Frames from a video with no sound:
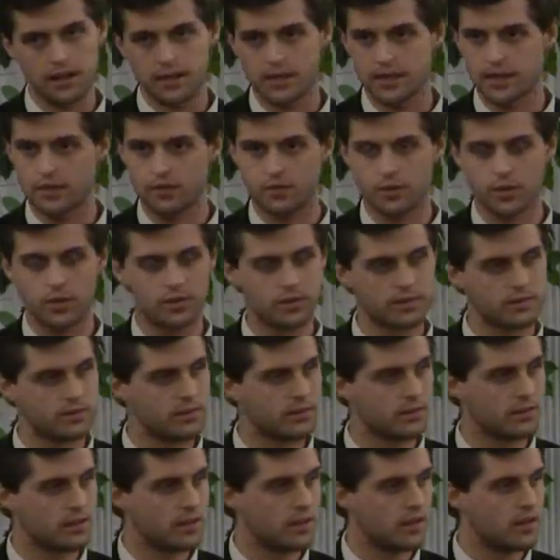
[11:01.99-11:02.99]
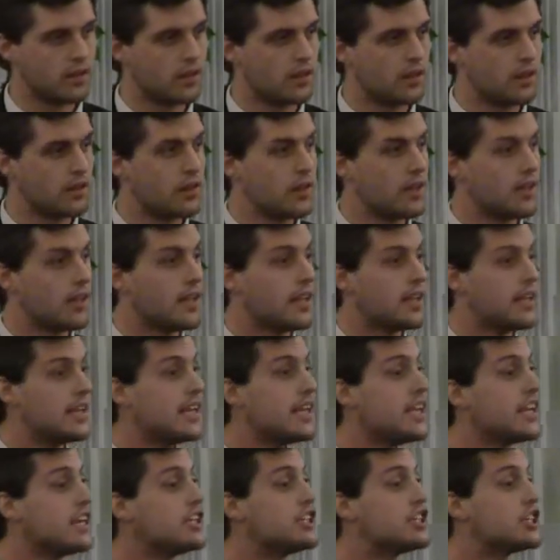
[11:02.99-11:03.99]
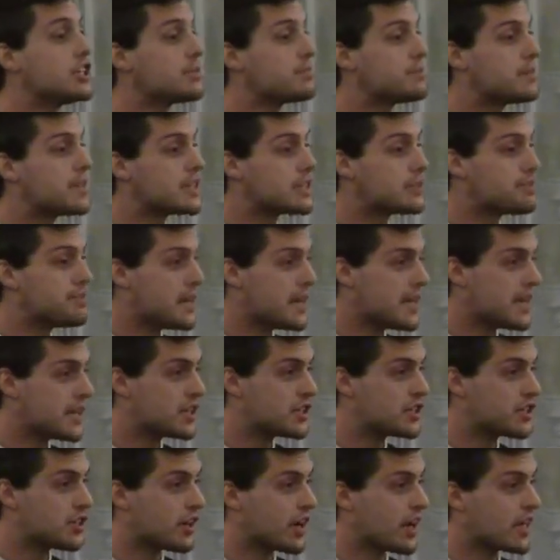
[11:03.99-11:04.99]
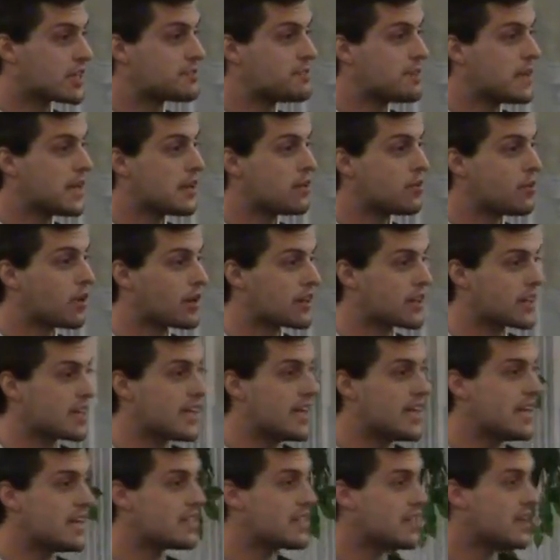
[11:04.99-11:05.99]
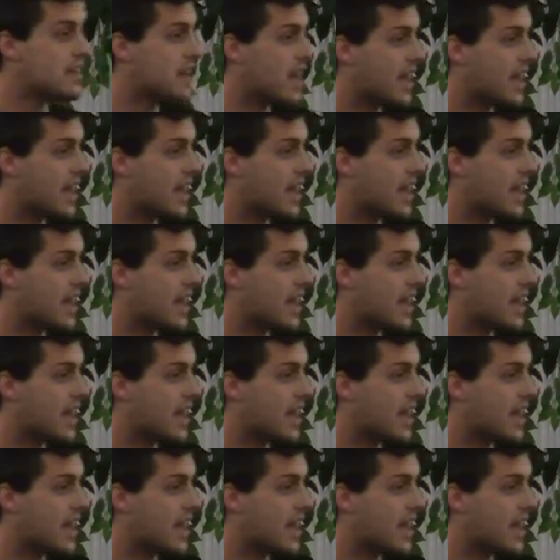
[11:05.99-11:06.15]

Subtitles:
literal. Egypt is pictured as one of Egypt,